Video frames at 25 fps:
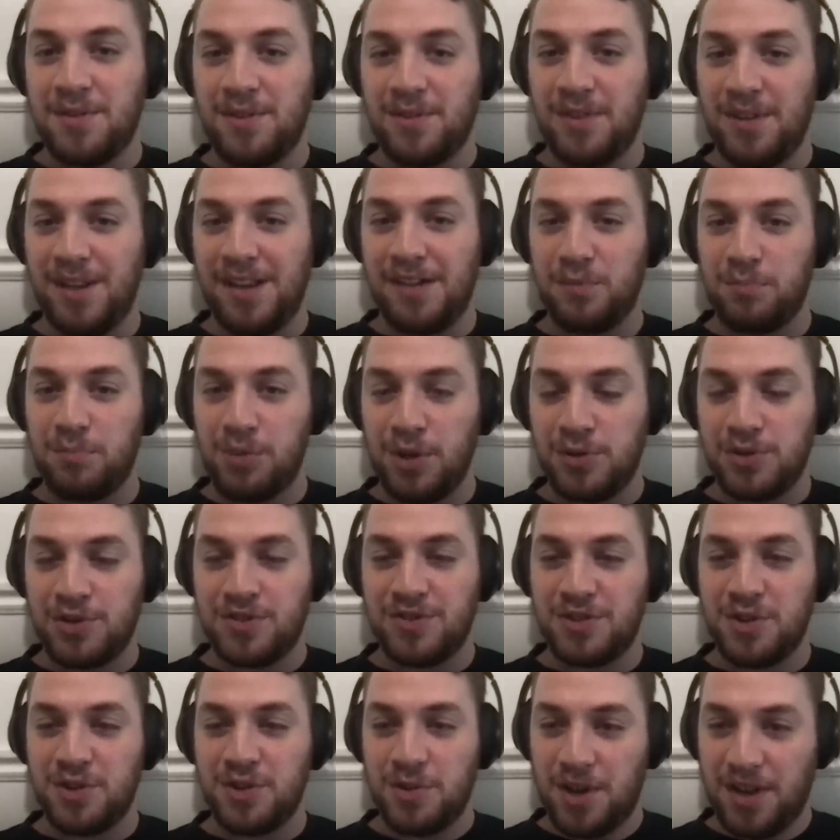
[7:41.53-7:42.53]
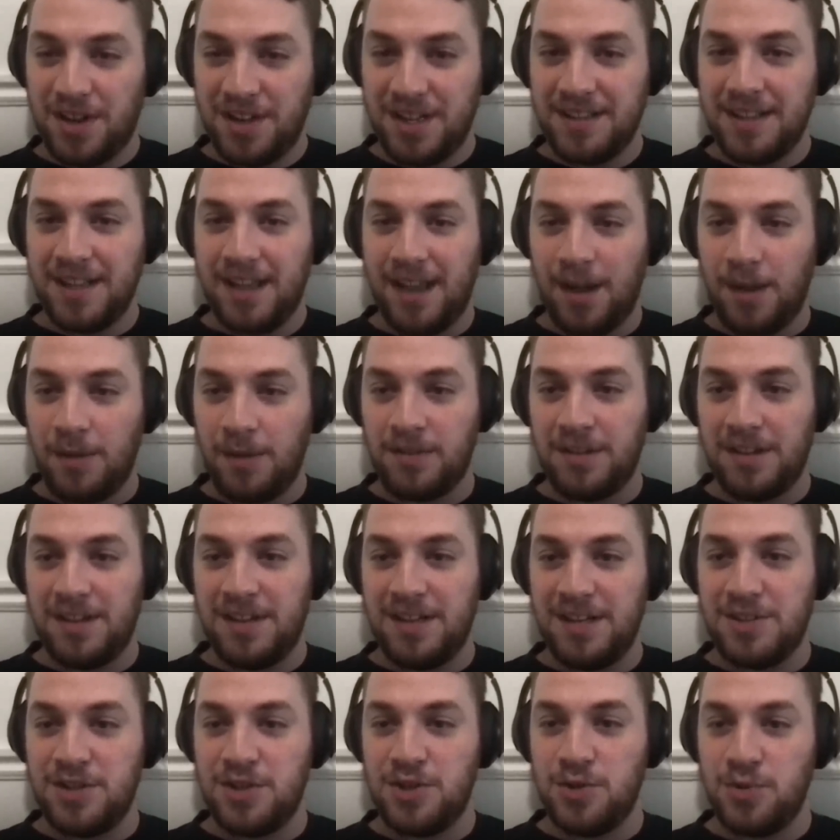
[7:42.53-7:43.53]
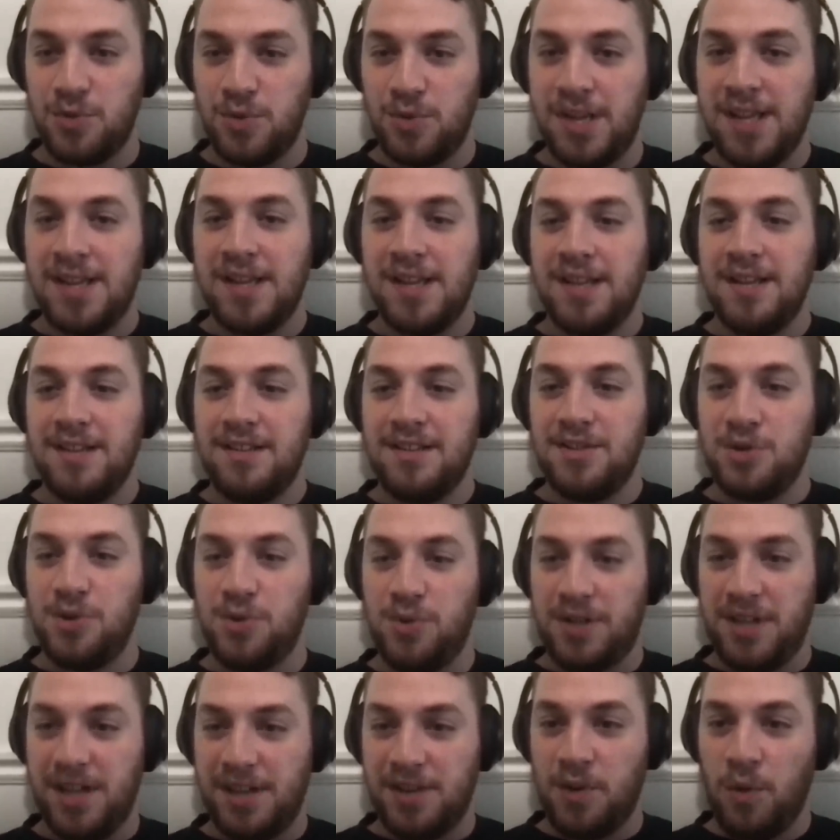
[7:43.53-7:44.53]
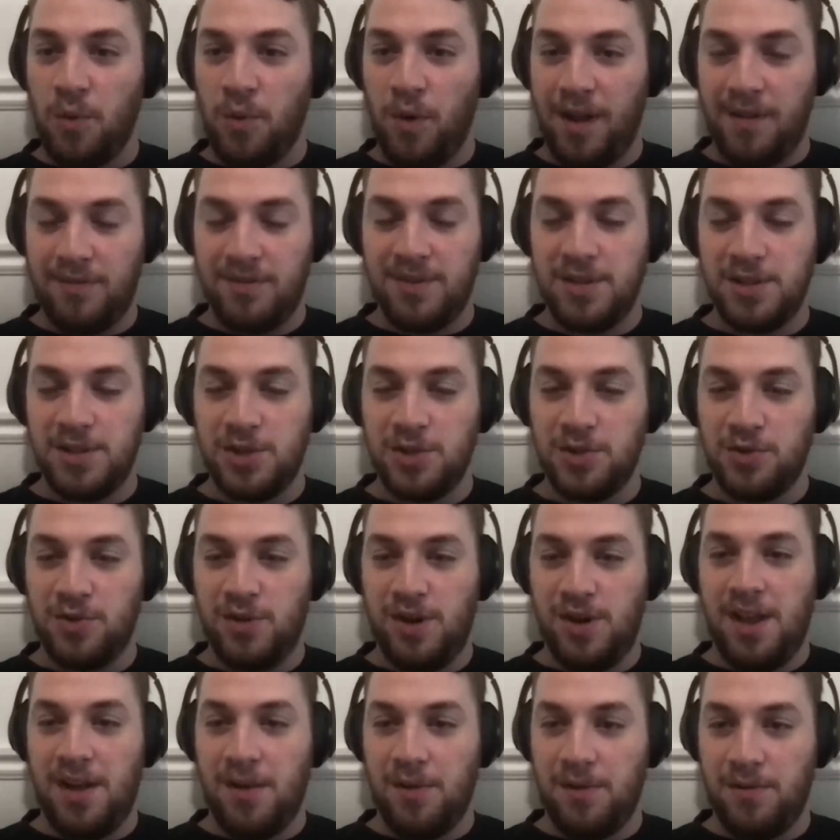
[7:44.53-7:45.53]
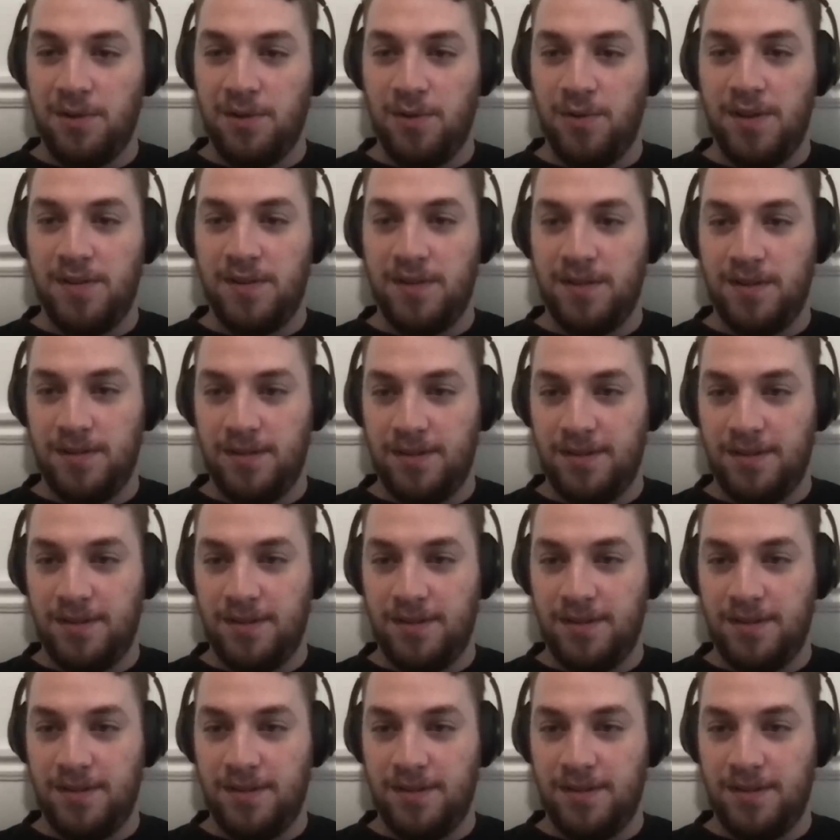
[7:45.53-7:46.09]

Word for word: there's explosions going on in the house, I need you to get your wife and children out well